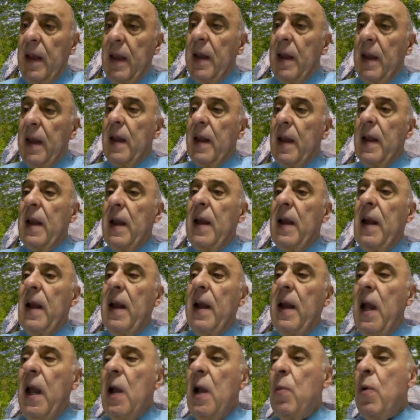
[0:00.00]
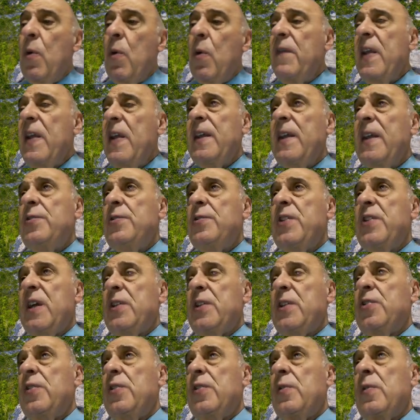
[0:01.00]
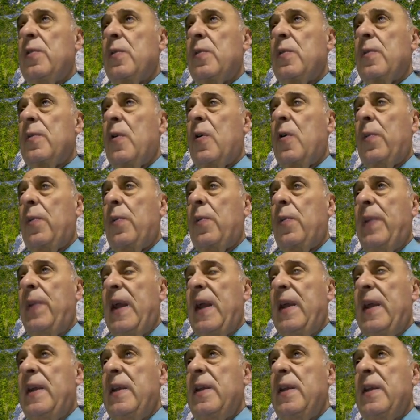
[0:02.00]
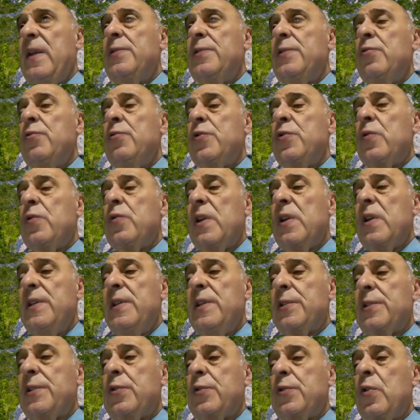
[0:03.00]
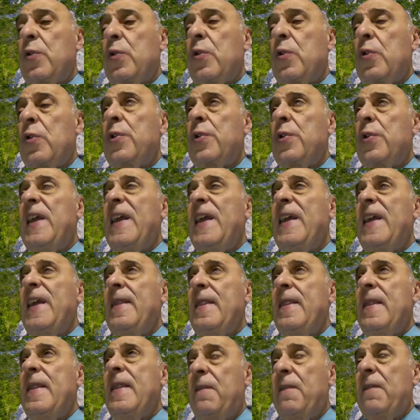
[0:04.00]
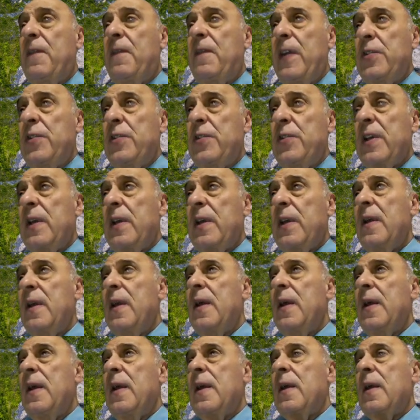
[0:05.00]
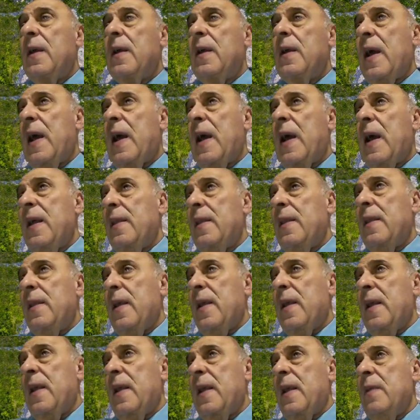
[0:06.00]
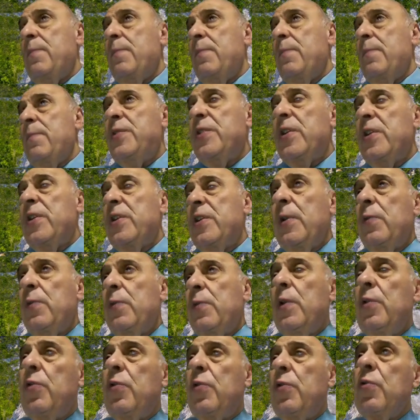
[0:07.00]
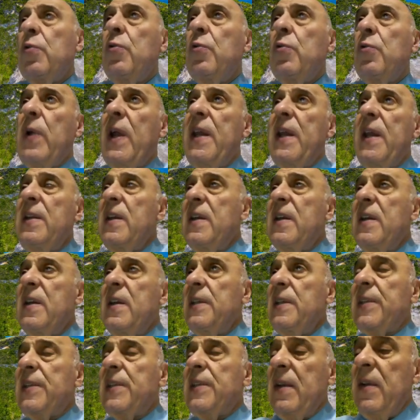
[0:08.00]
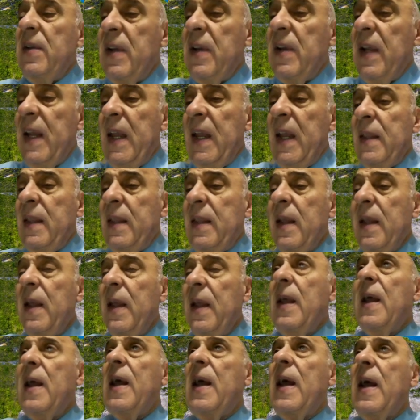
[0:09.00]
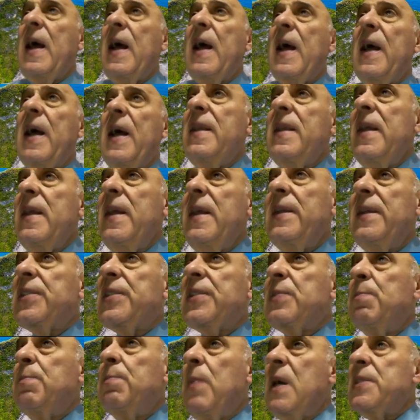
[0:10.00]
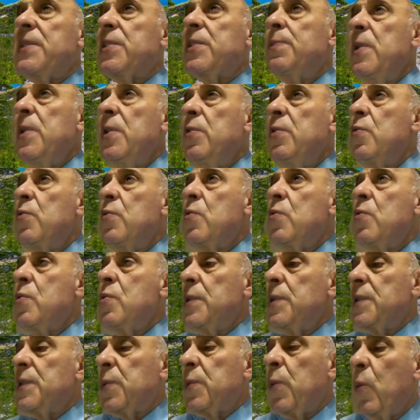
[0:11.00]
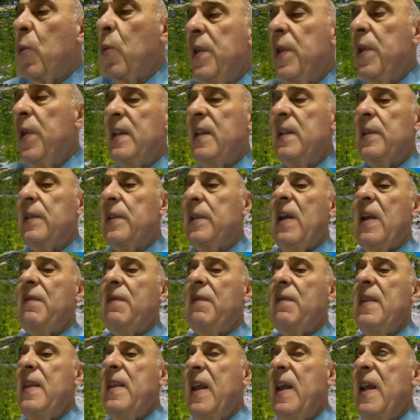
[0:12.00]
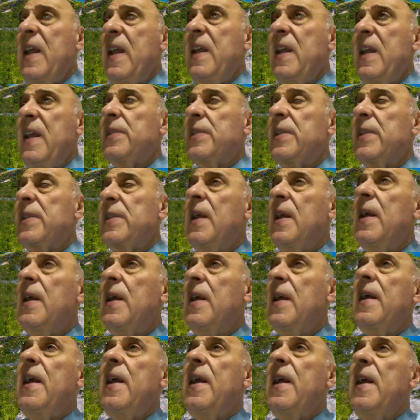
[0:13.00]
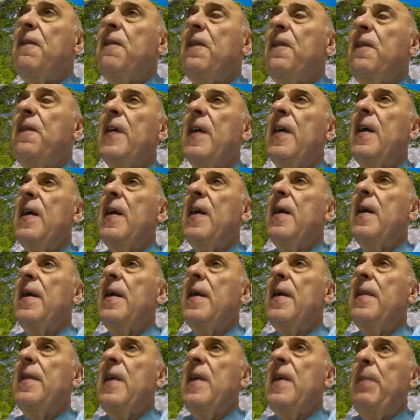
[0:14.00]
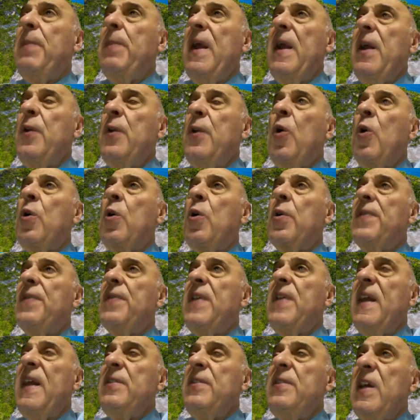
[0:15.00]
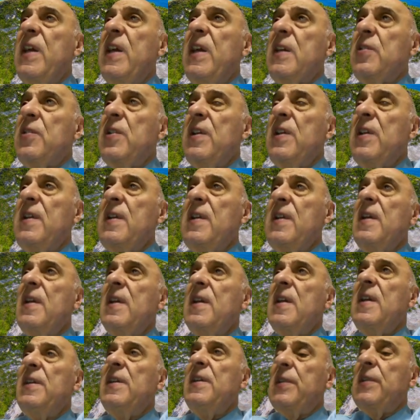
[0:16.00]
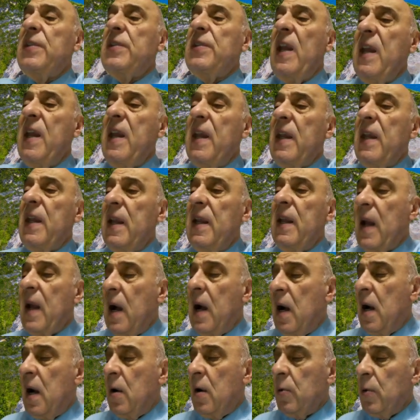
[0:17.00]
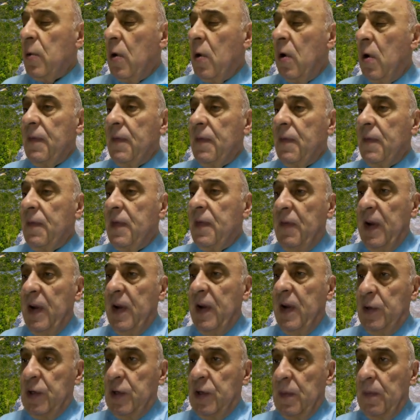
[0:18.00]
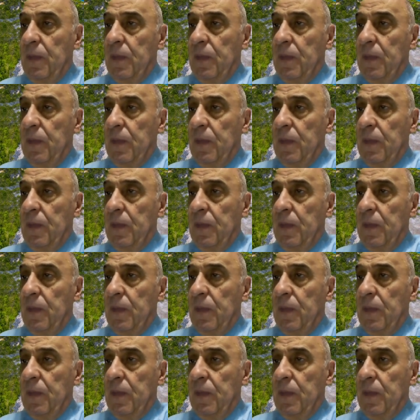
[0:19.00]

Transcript: Uh, Aimovig injection or pain is usually stored in the fridge at a temperature between 2 to 8 degrees centigrade and it must be used within 7 days if the pen or the injection is taken out of the fridge.